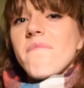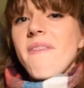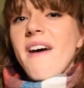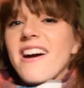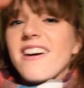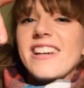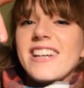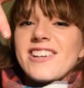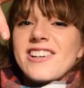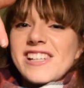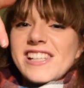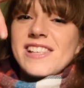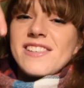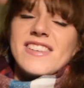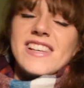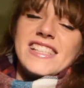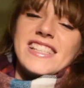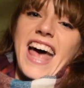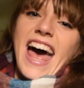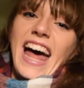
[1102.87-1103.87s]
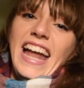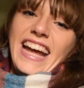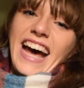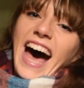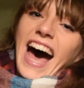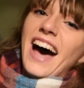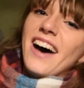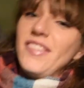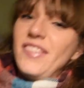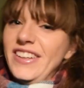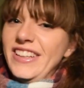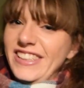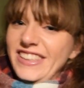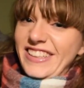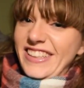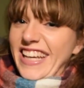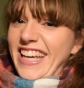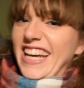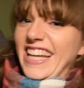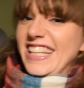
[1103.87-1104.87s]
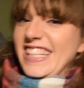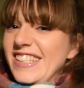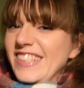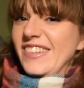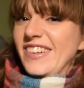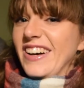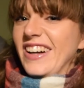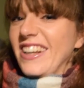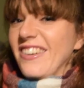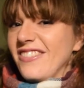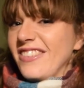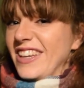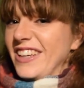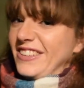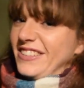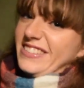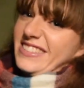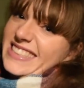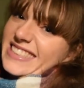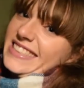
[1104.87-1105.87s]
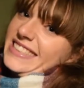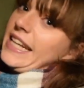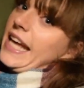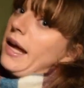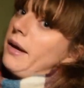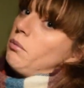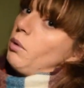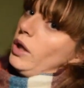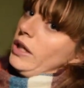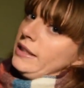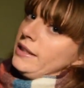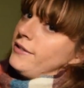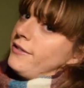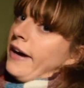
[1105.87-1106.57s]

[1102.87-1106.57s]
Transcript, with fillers: Merry Christmas and a Happy New Year to all of you. Stay moist,